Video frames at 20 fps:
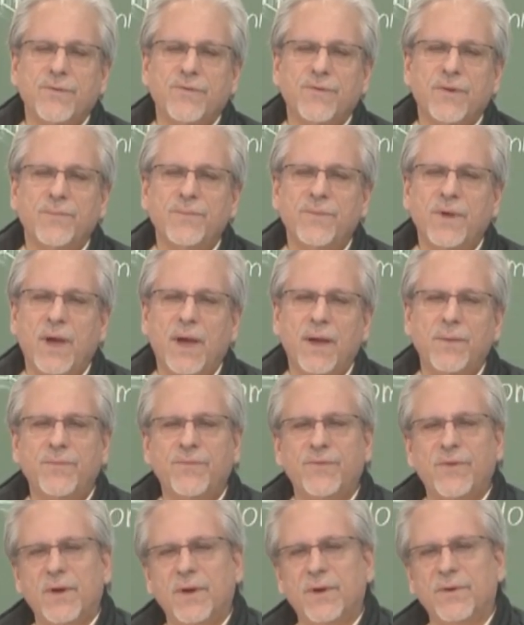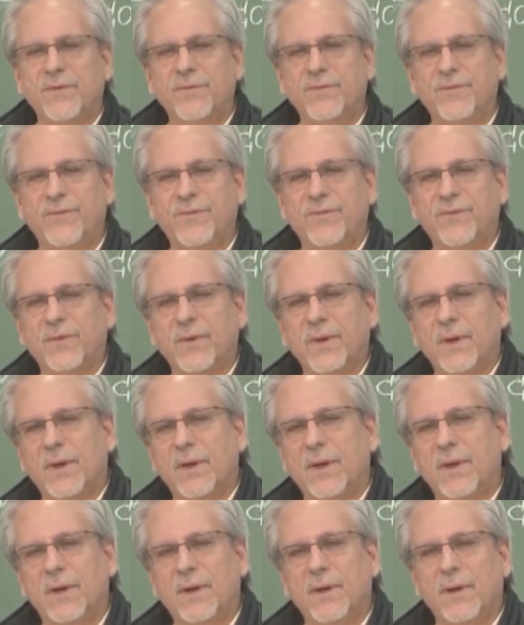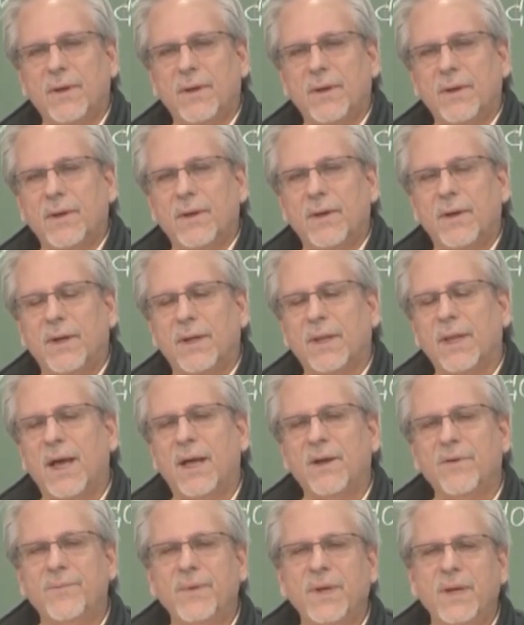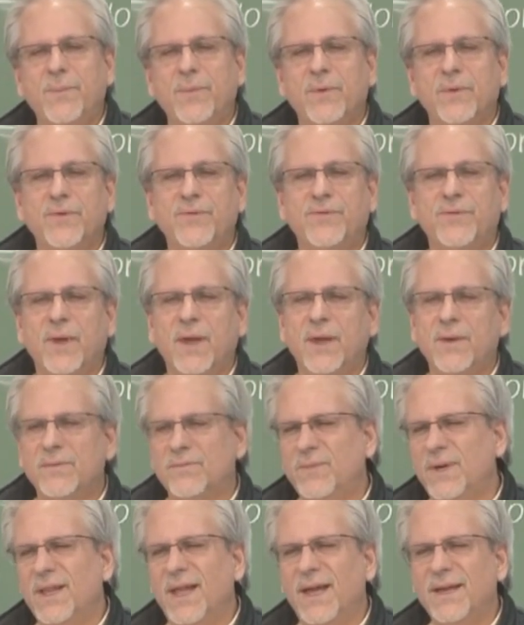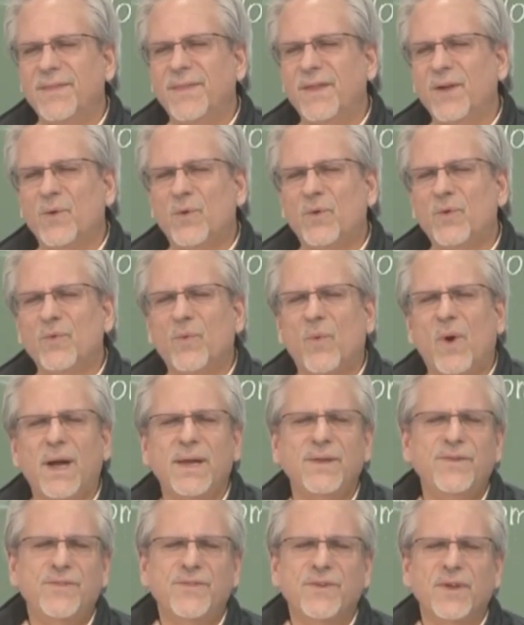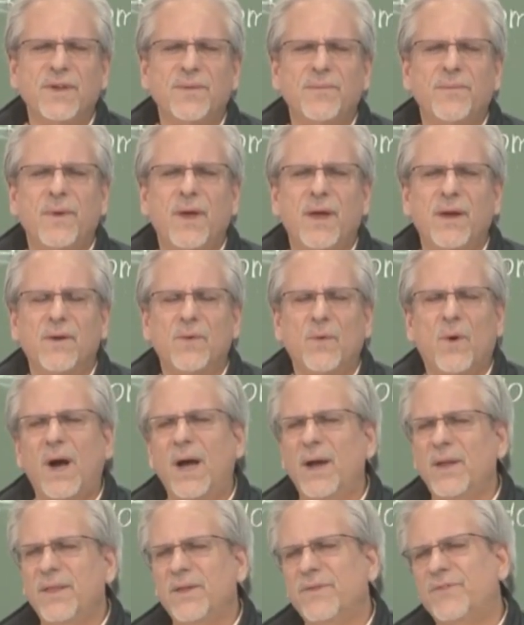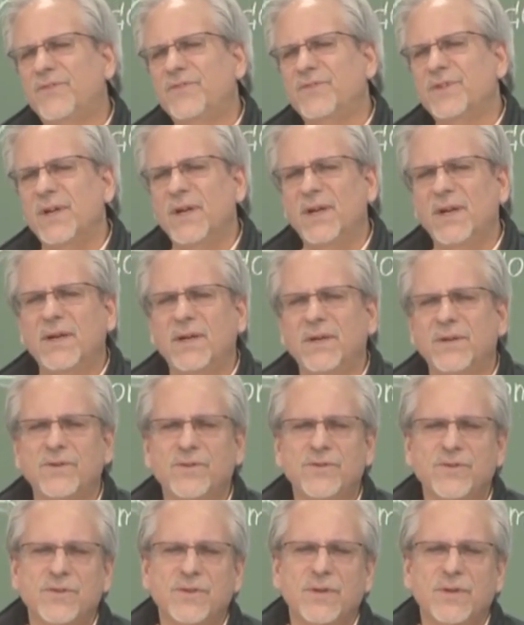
Sometimes there's a lot of people who say, We like the old wineskin better. Why this change?